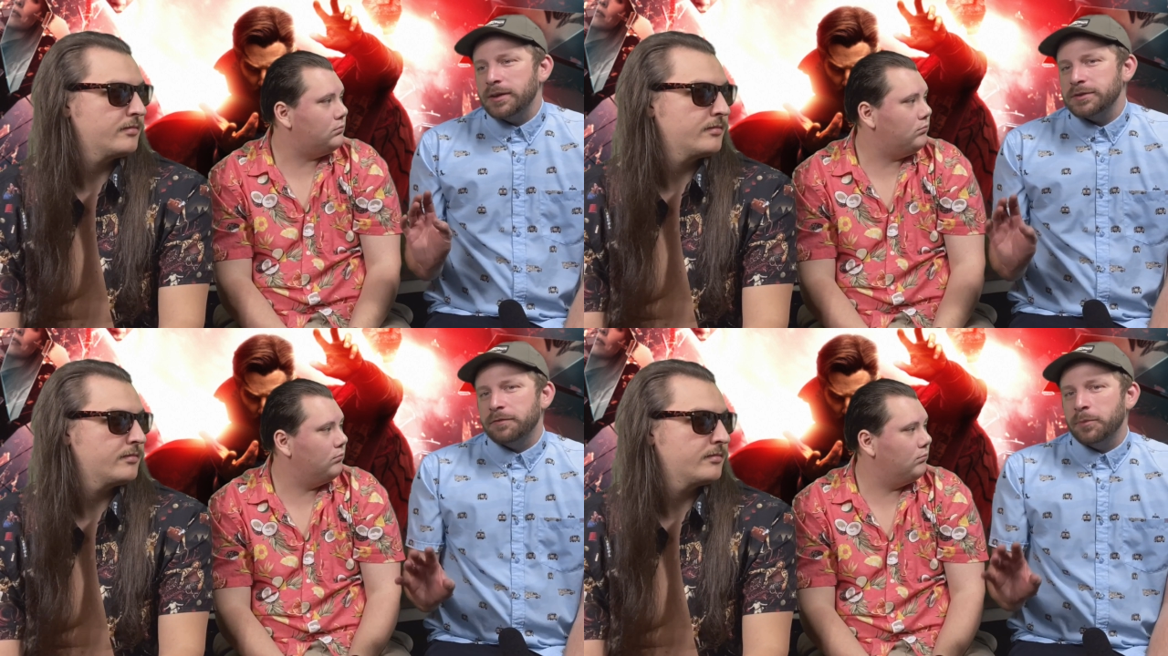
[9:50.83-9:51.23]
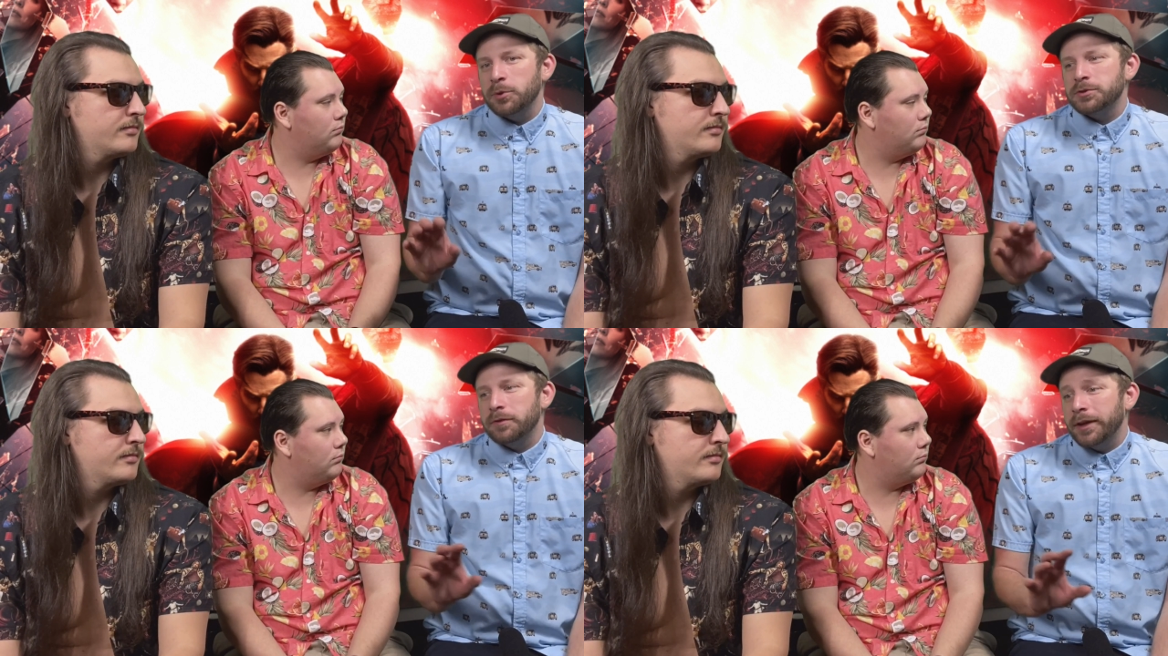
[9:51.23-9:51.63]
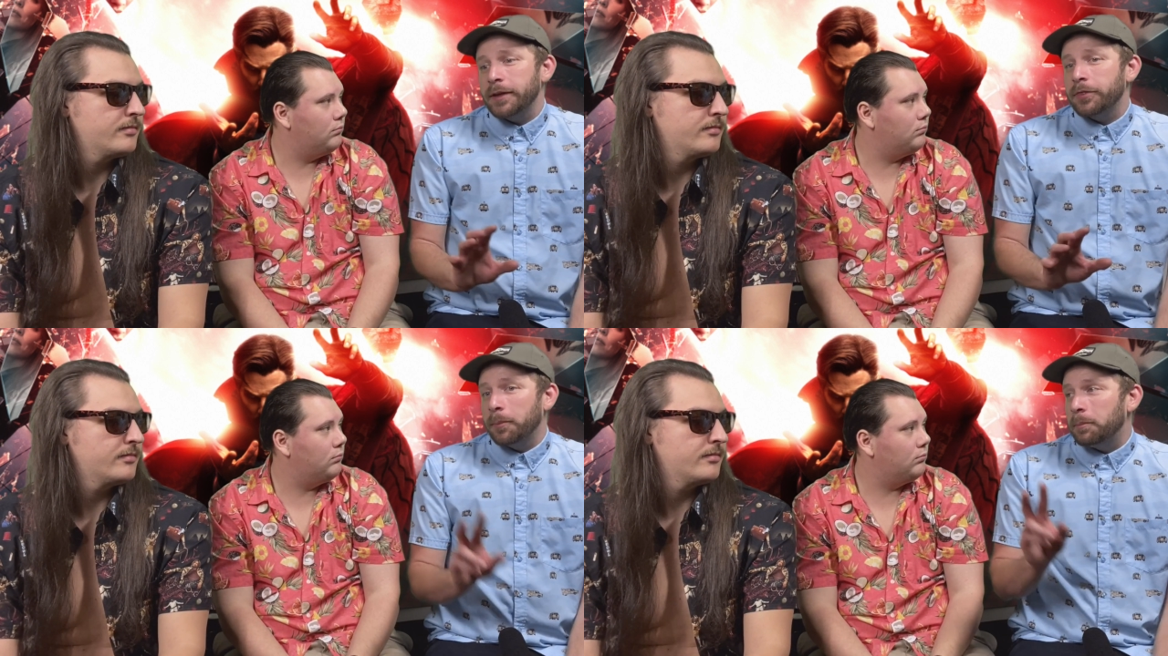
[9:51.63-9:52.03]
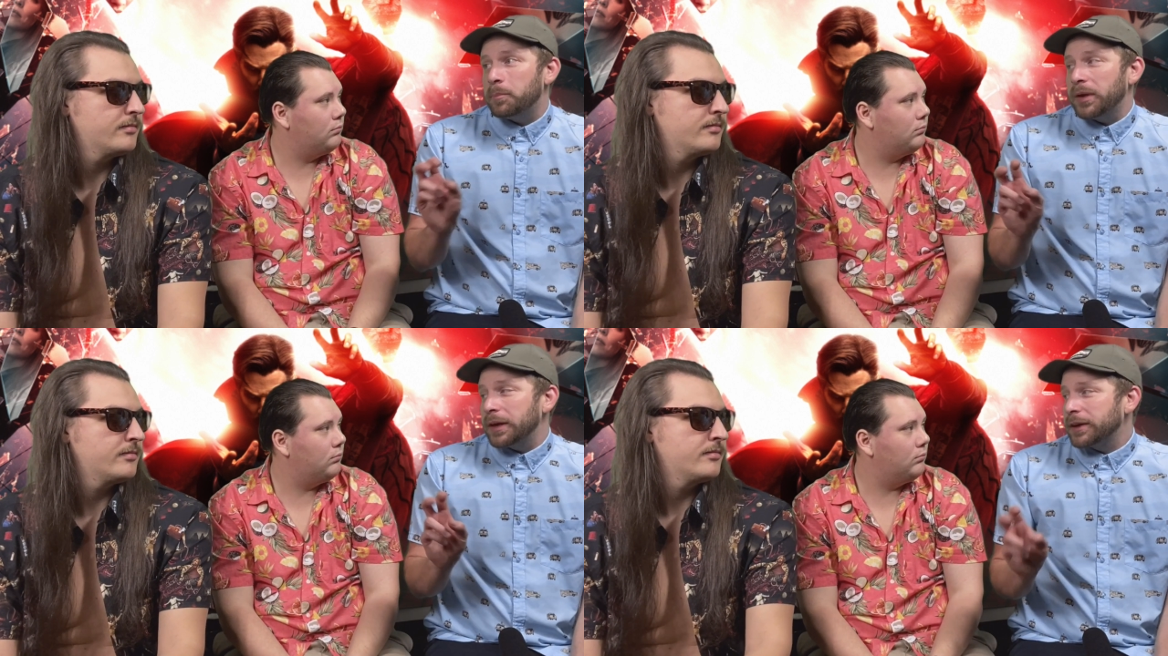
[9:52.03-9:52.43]
Speaker 1: if most of like the big
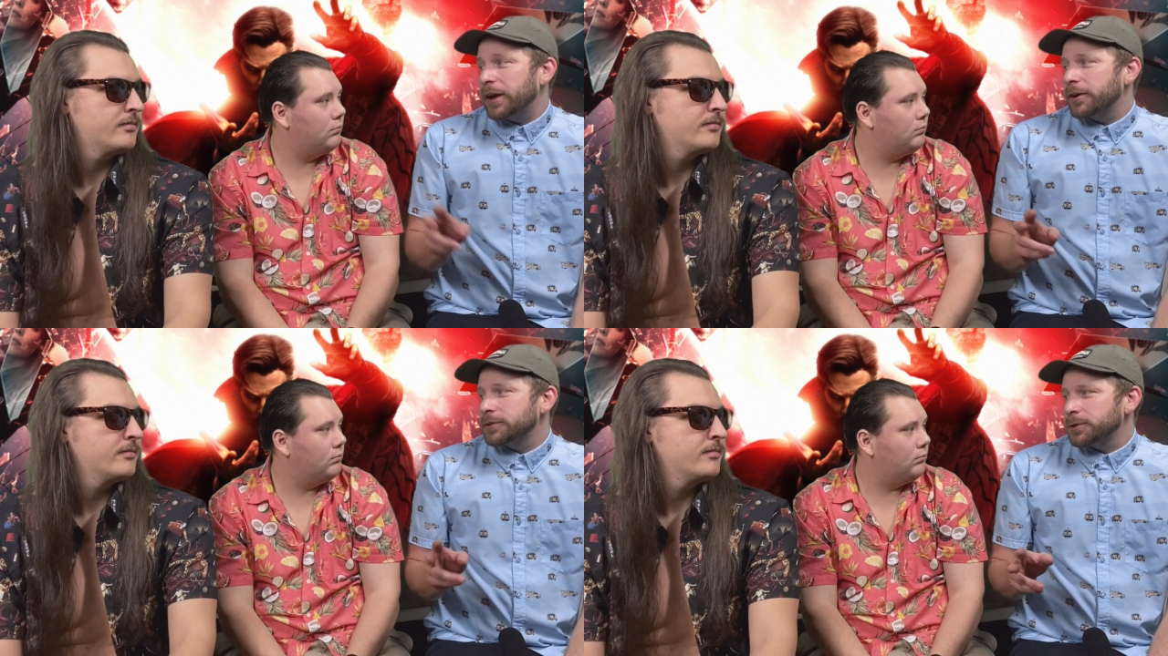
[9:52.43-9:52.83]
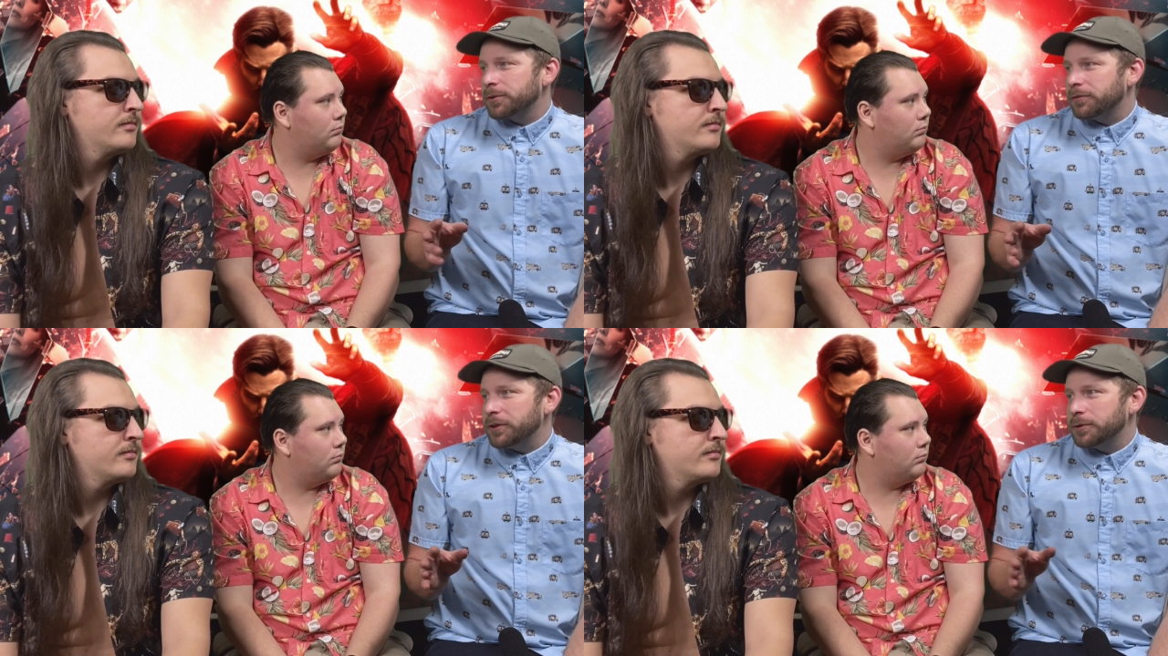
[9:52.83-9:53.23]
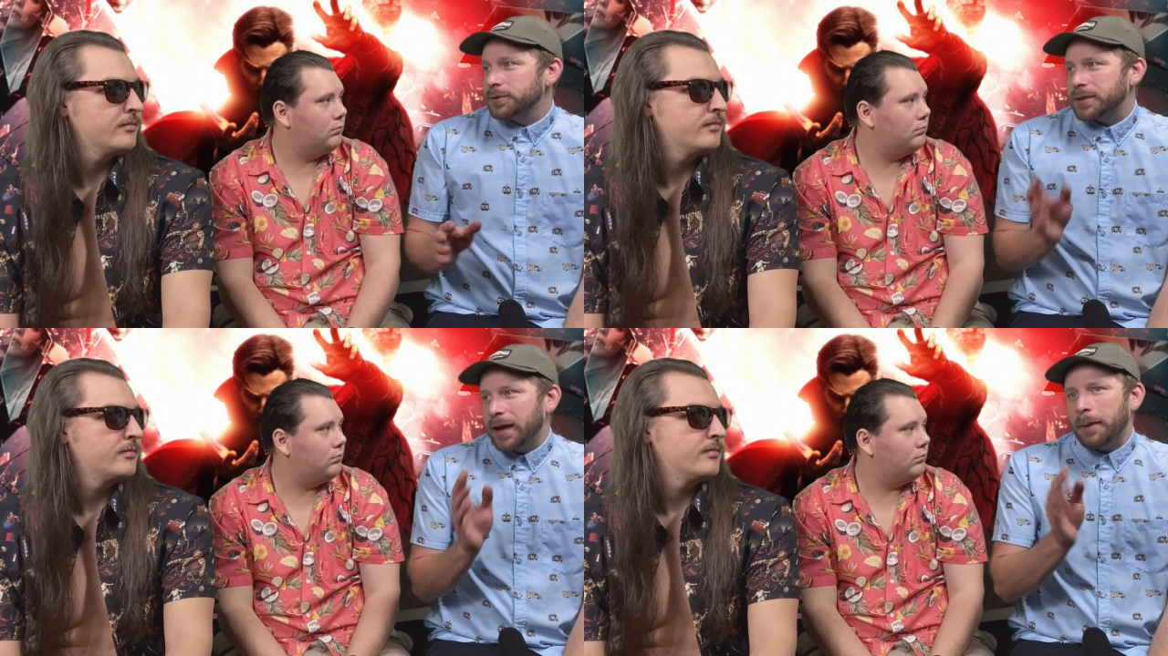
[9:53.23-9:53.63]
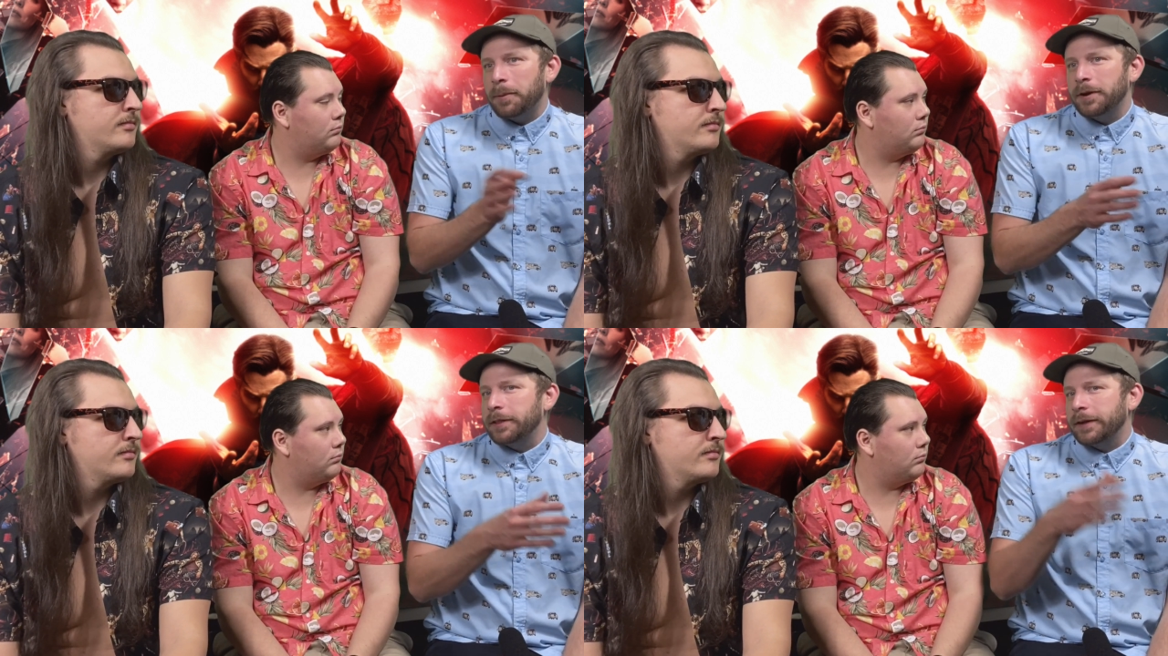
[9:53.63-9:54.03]
character reveals happened in
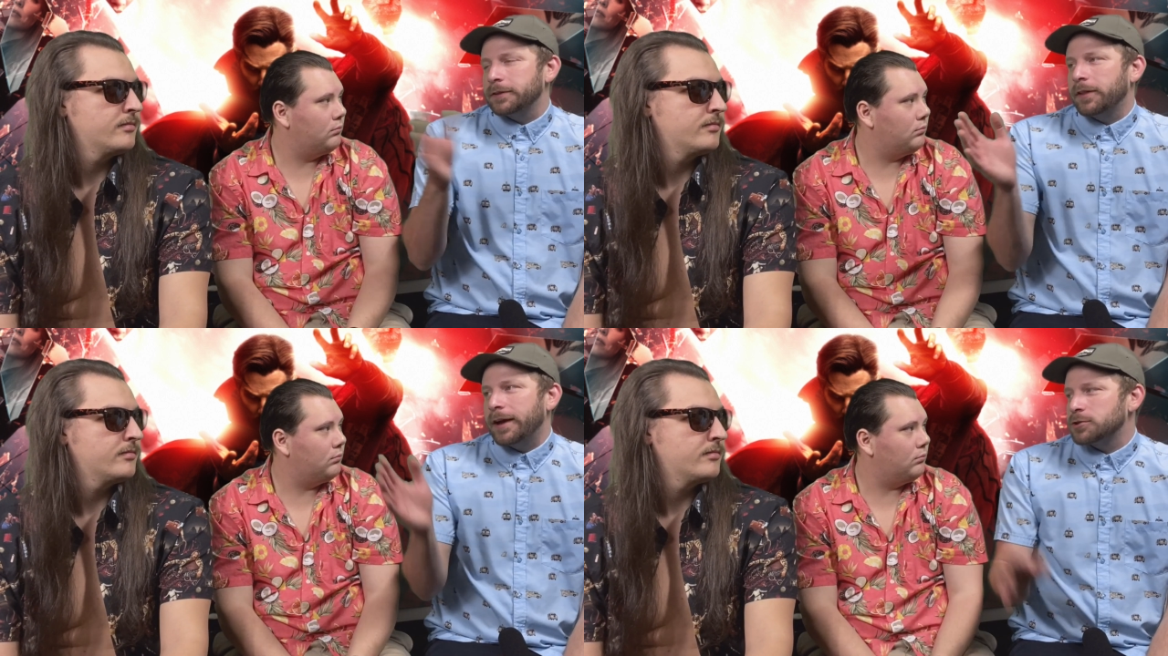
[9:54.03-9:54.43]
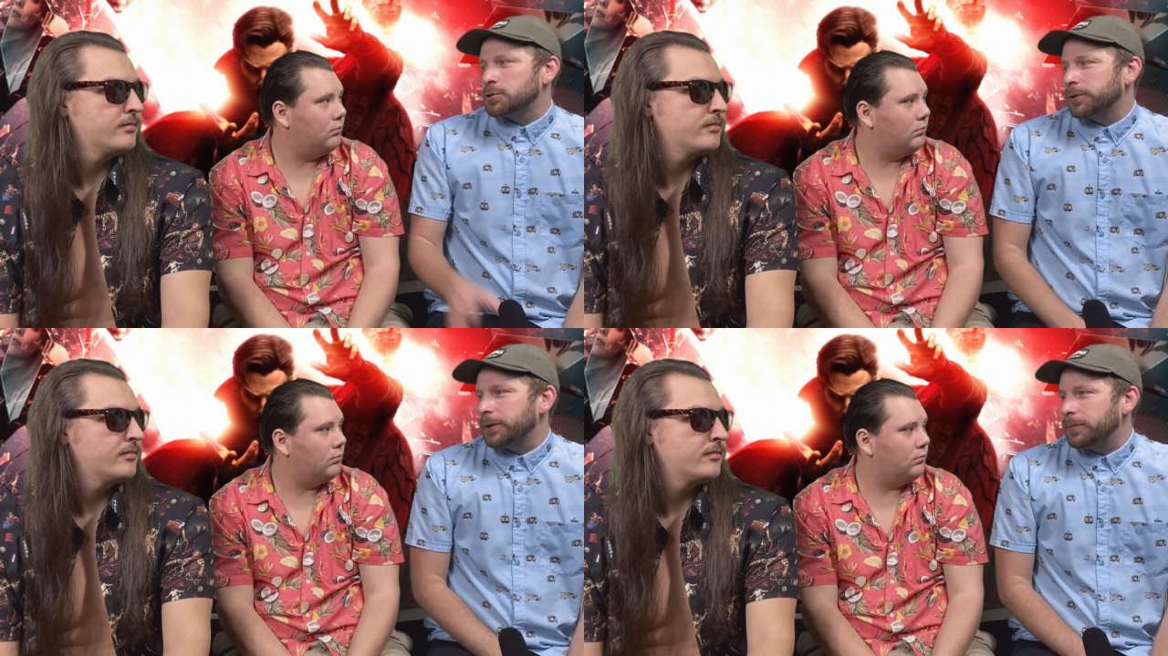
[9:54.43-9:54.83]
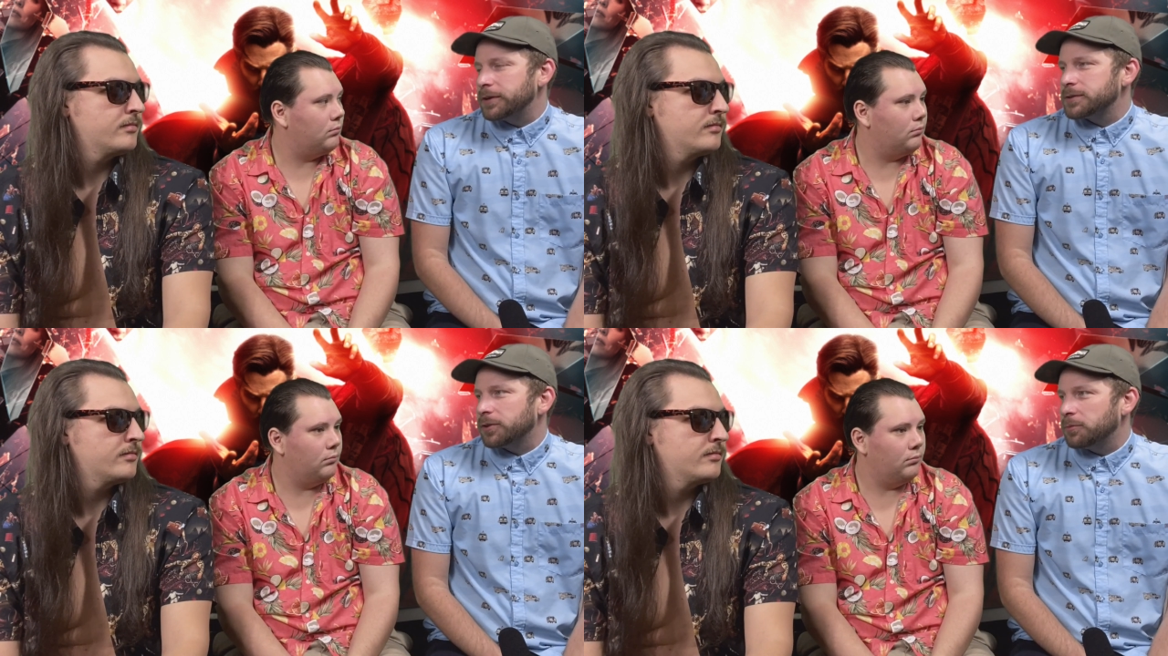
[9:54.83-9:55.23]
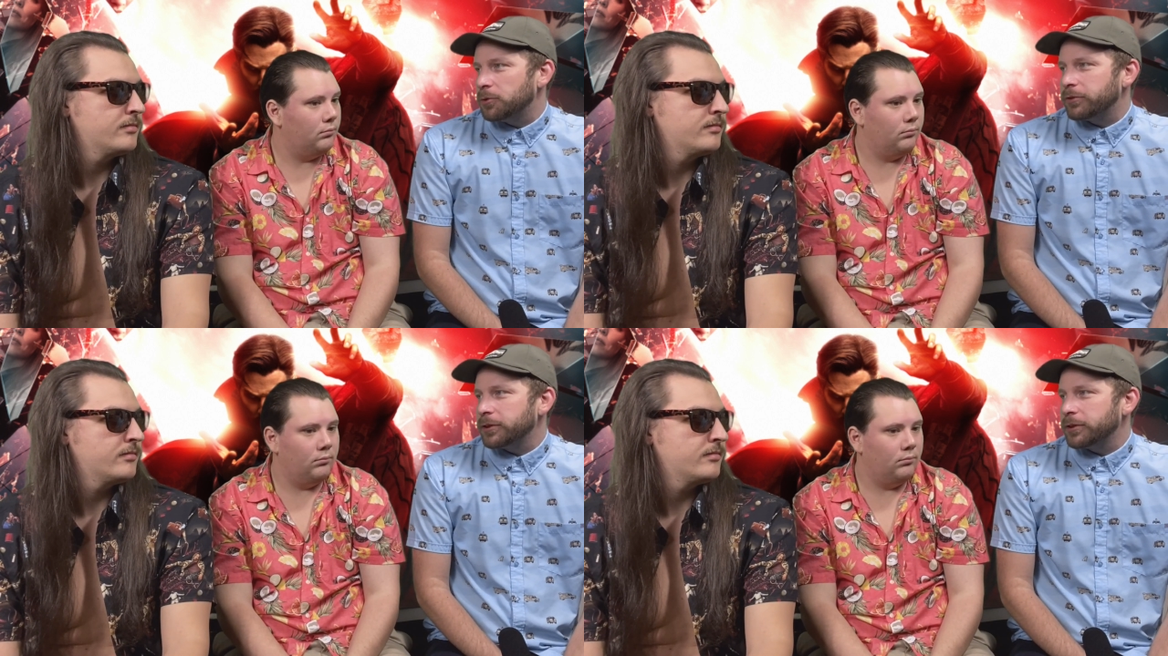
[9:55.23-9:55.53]
like the last twenty minutes of the movie.